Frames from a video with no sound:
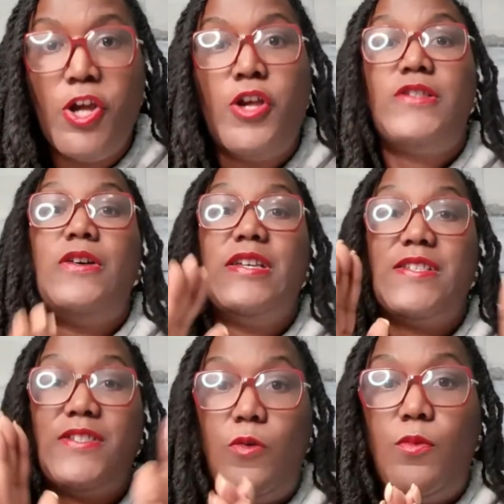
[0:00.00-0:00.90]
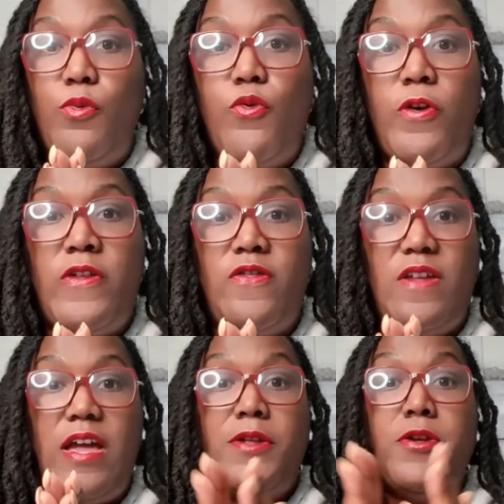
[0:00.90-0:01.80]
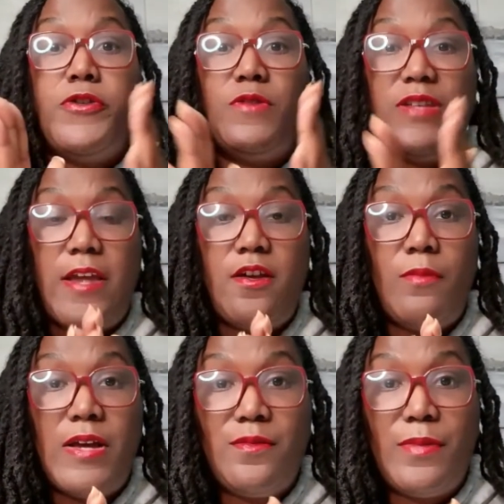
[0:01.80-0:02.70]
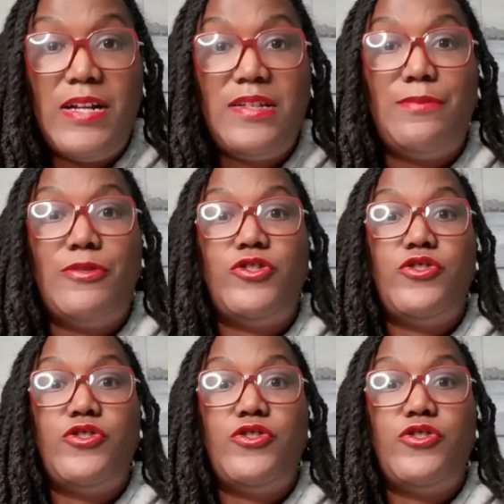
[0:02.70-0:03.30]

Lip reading: So it's so important that you take your basal body temperature,